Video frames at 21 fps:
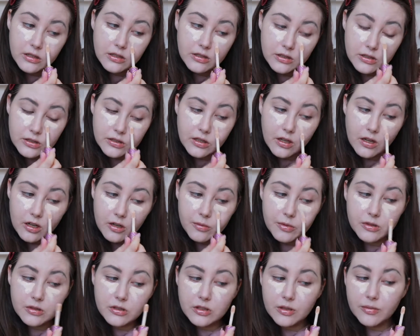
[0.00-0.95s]
just talk
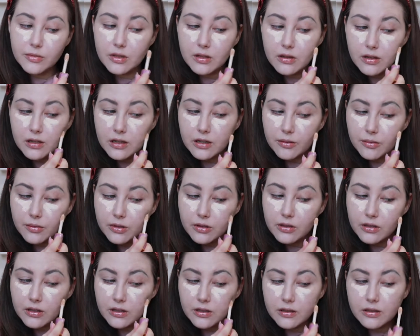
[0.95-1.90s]
about something that I
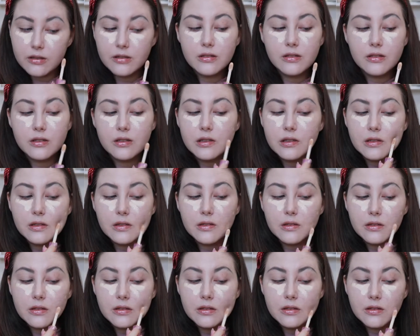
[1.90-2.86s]
really
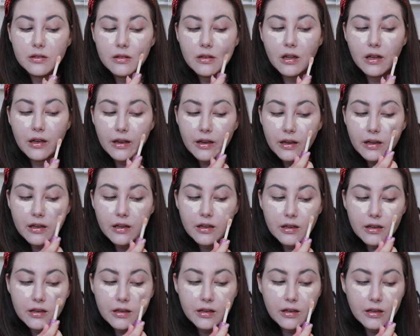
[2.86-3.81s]

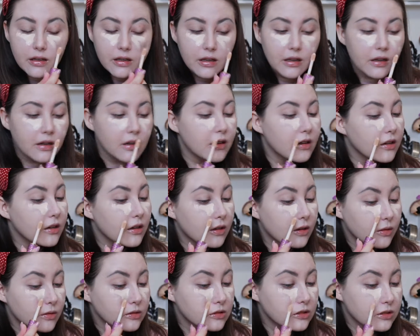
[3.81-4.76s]
like. You
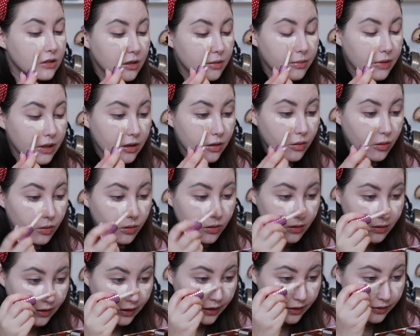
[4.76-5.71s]
know, it's not my
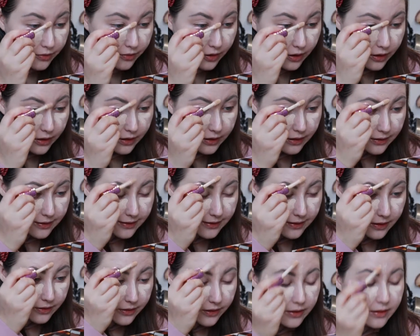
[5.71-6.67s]
whole life or
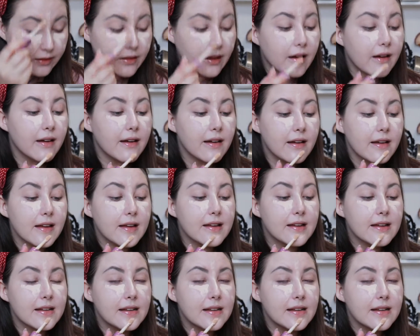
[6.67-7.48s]
anything like that,